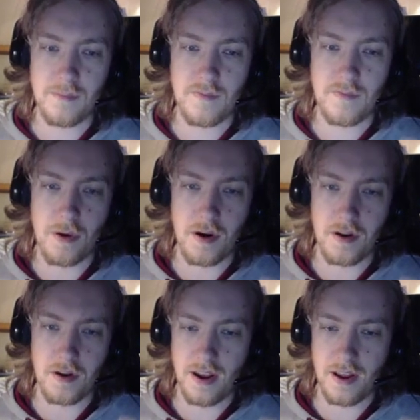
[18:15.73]
for part
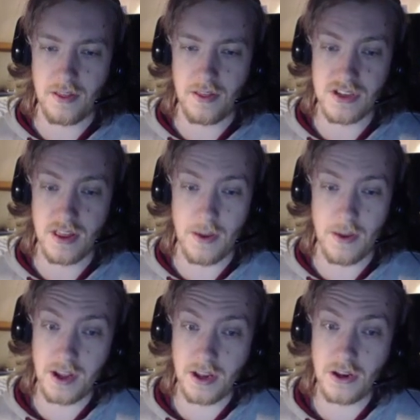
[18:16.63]
of the day, and the rest of the day
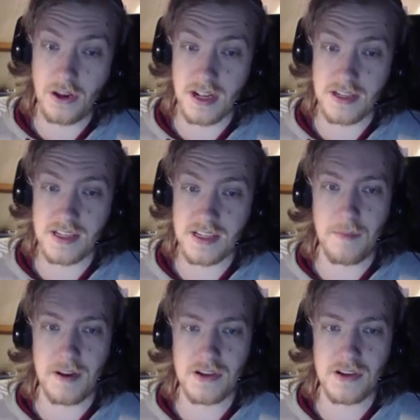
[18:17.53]
we can use that
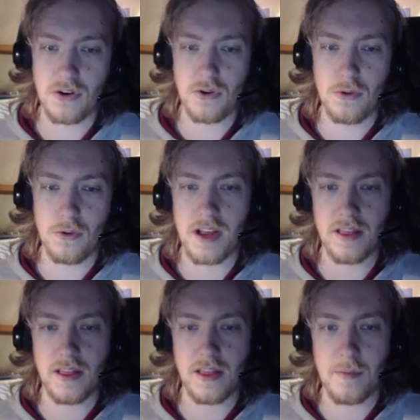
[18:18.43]
same Discord group
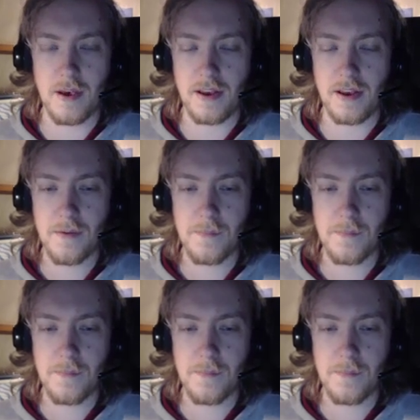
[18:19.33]
chat that we made,